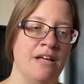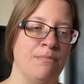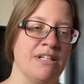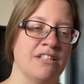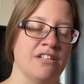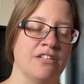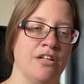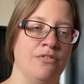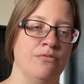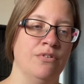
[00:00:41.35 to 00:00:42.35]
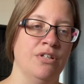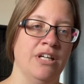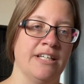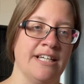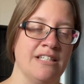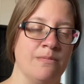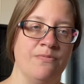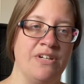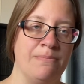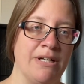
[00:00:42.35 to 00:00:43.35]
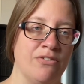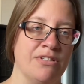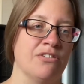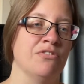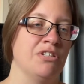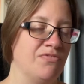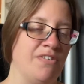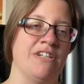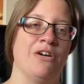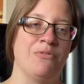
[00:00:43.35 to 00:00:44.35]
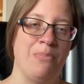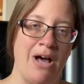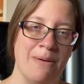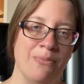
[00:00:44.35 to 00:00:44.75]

but he's gonna go and get some feedback on it because it's very old pipe